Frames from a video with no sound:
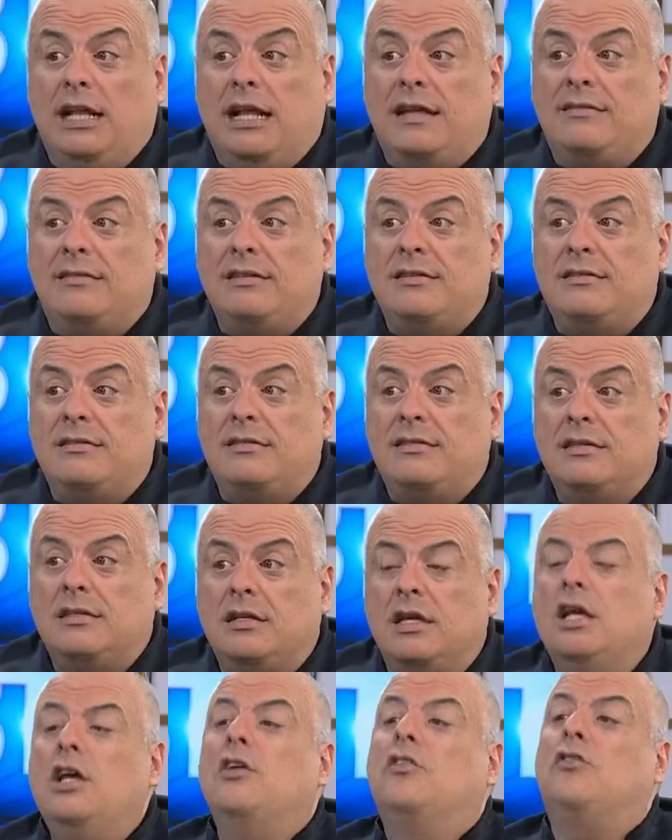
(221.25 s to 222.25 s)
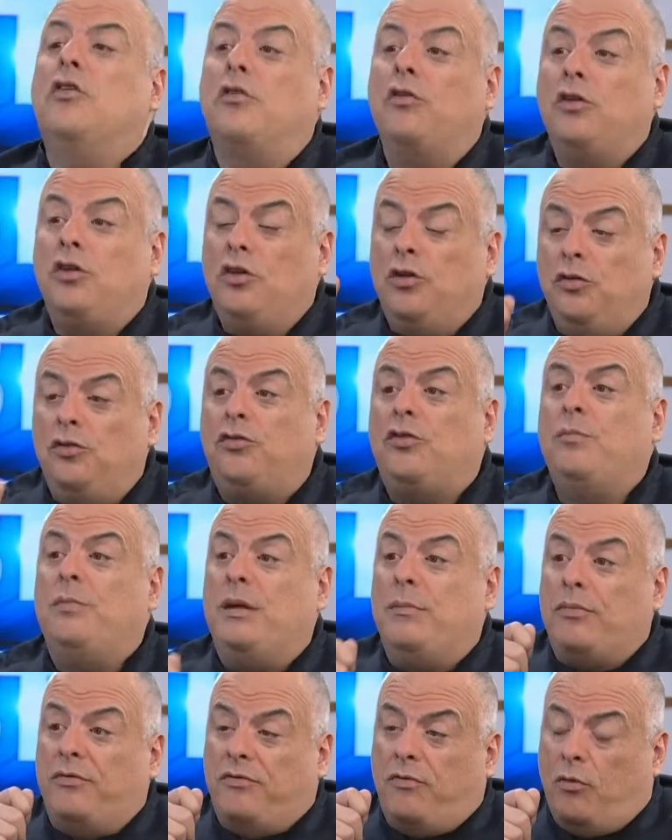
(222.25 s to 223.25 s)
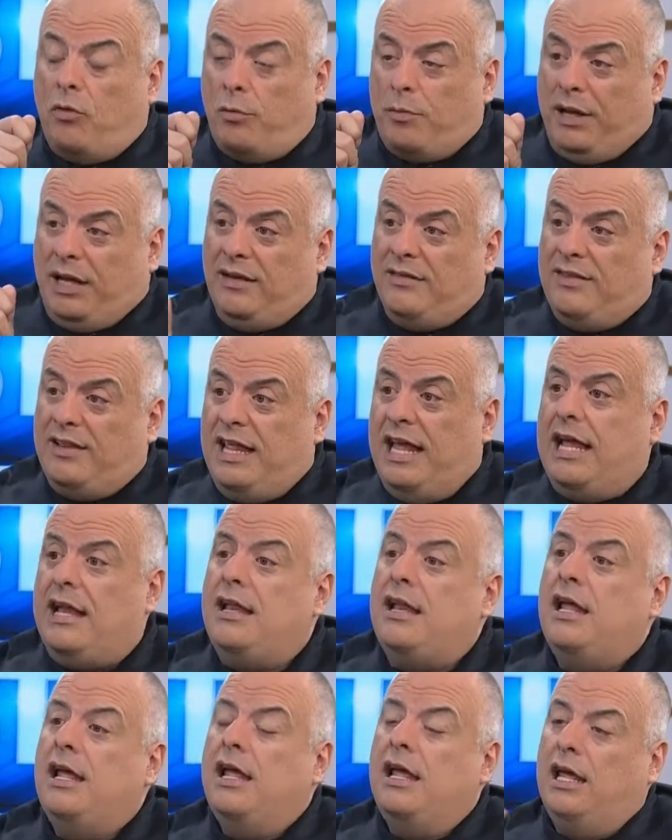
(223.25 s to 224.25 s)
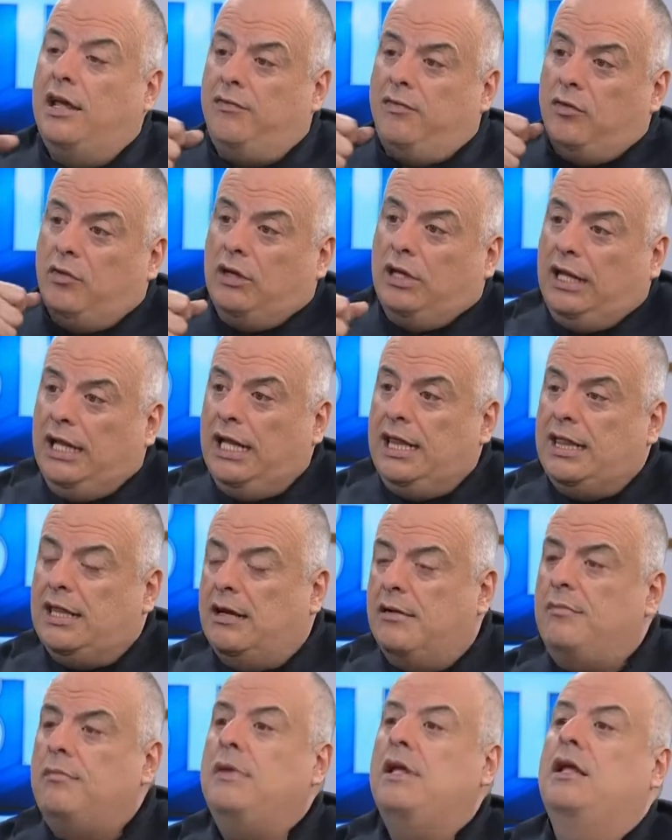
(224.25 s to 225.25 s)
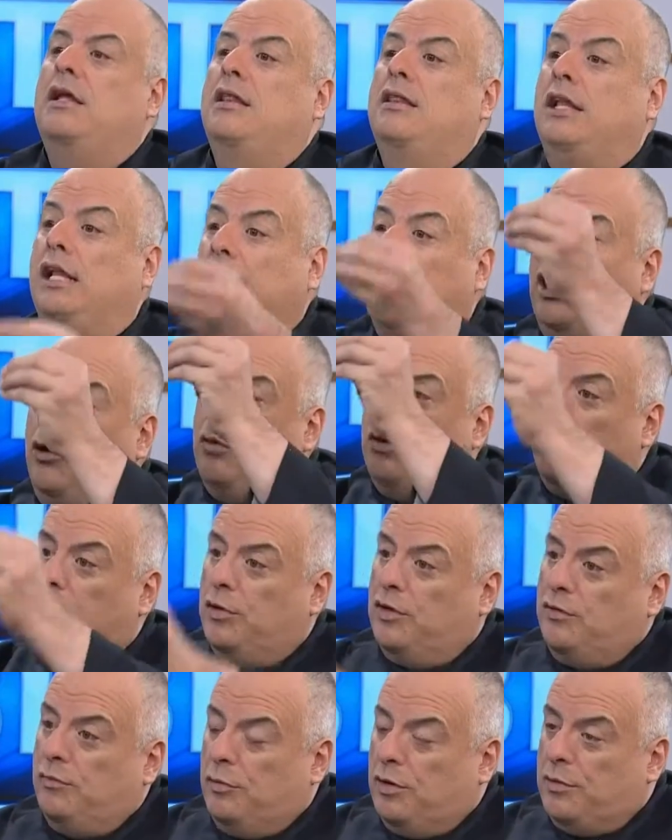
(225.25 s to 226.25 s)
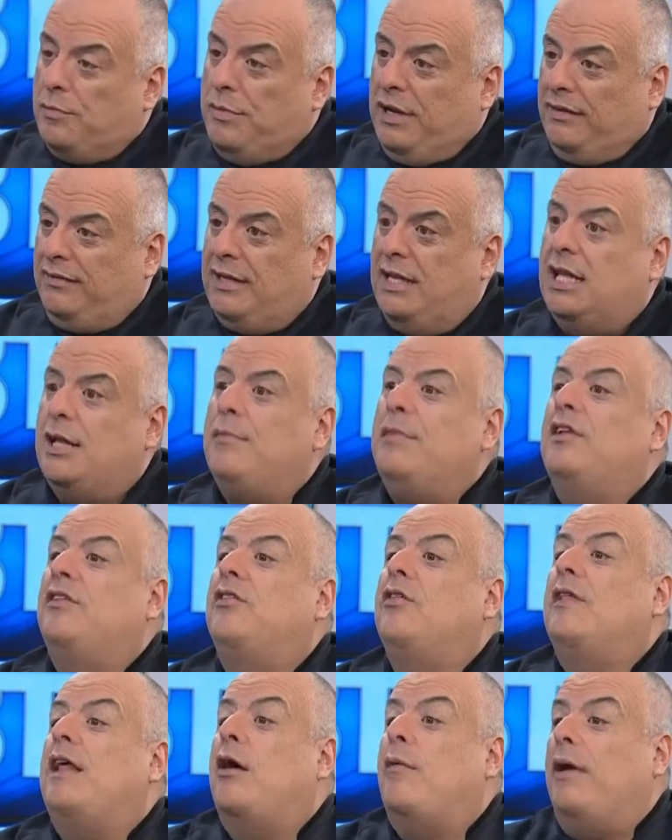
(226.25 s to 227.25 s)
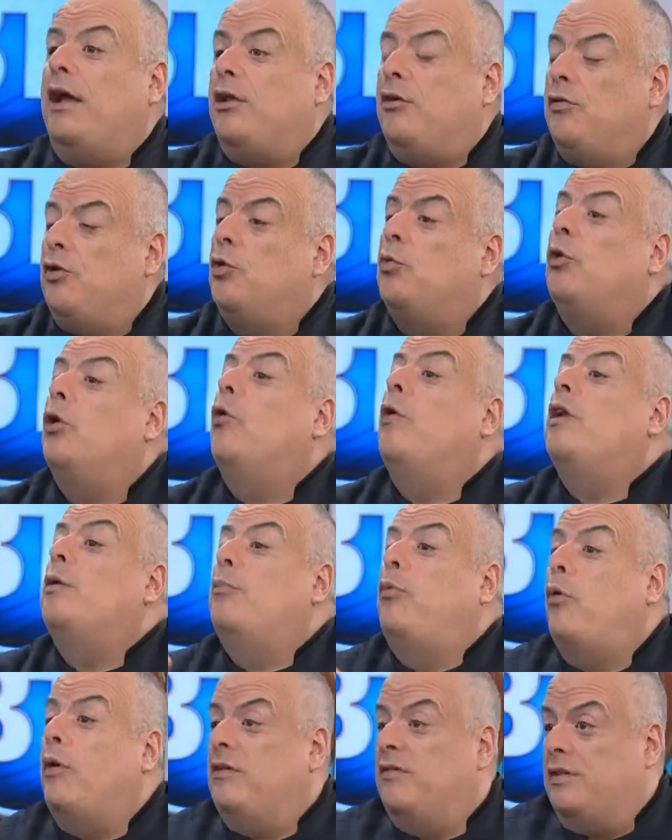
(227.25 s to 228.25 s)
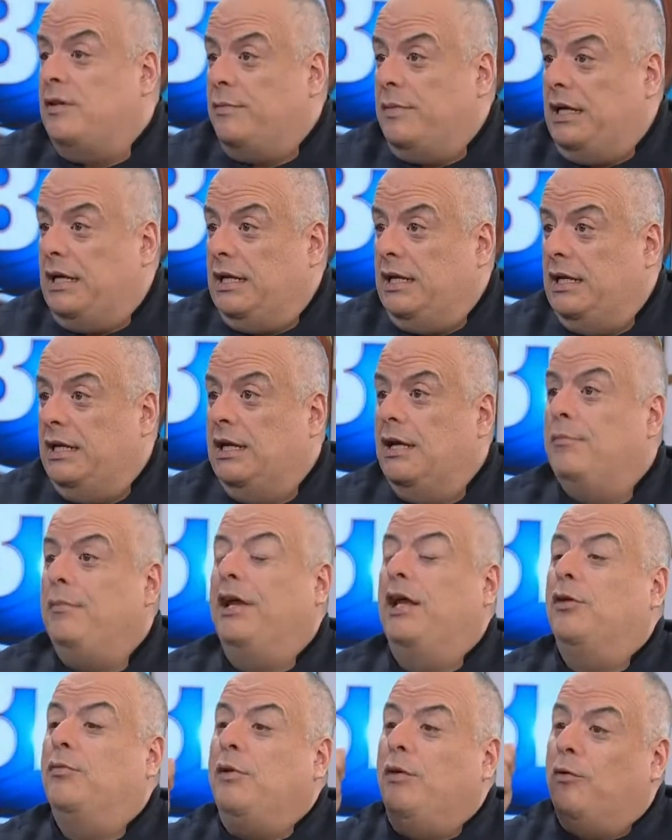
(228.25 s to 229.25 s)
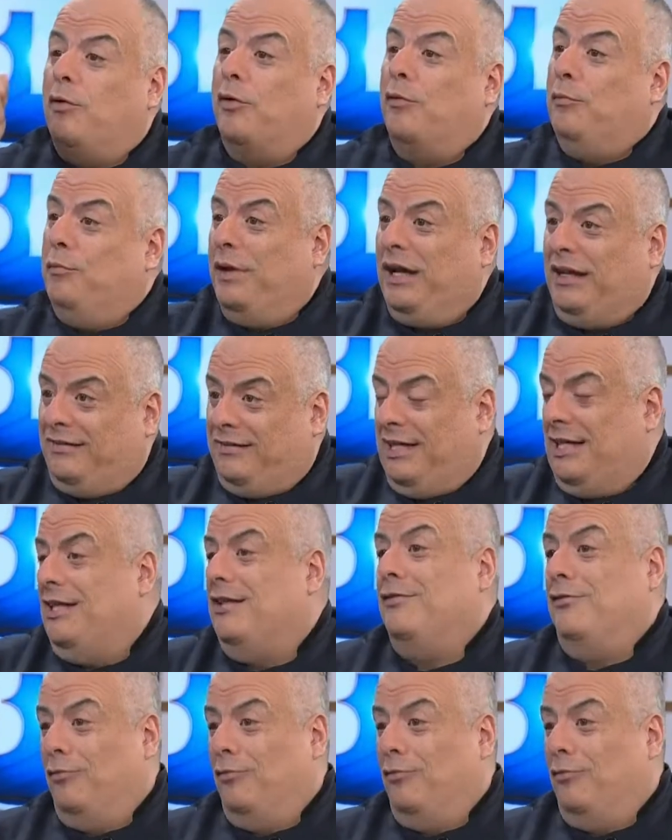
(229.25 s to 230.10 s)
glasses? No. So it used to be before because then if you clink them, the liquid would would mix in them, and so that way I knew you weren't going to poison me because we were mixing the,